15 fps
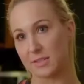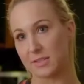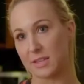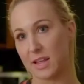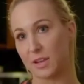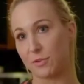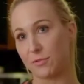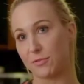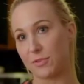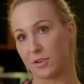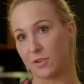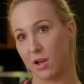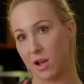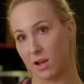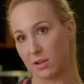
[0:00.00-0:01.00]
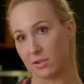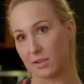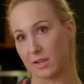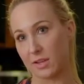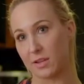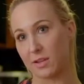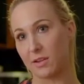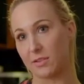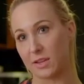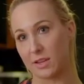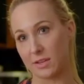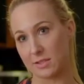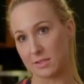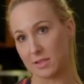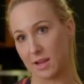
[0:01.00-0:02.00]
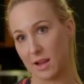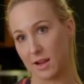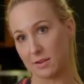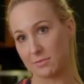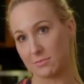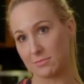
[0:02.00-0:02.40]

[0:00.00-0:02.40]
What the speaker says: is that you feel ugly on the inside.